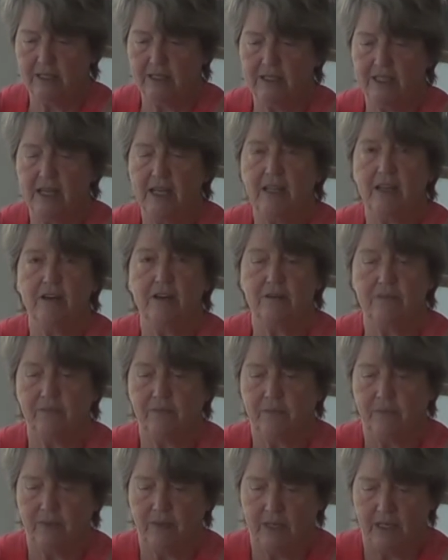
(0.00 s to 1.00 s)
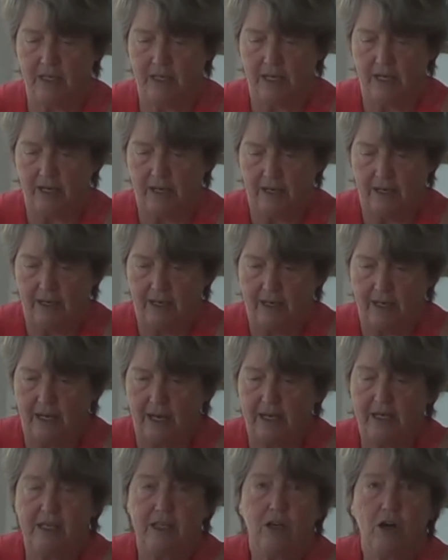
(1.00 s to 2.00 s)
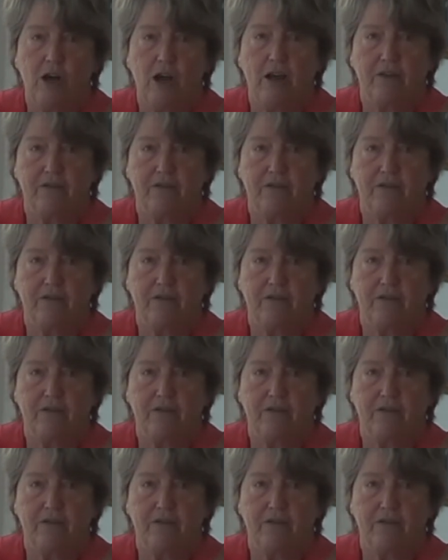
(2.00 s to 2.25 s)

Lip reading: Stay there. And you don't